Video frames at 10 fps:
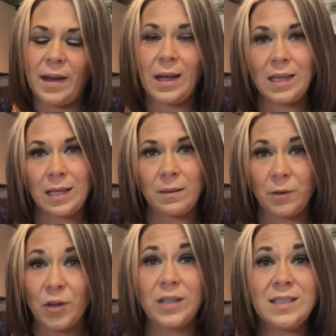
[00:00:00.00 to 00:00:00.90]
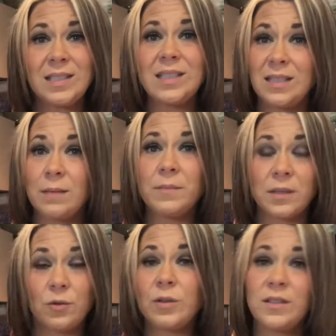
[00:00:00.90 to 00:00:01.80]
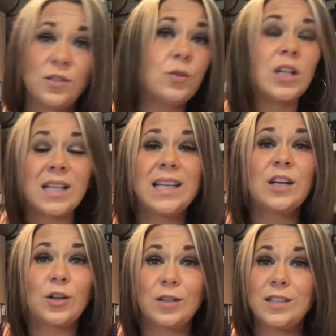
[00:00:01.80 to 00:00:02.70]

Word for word: and I think you're going to see something crystal clear.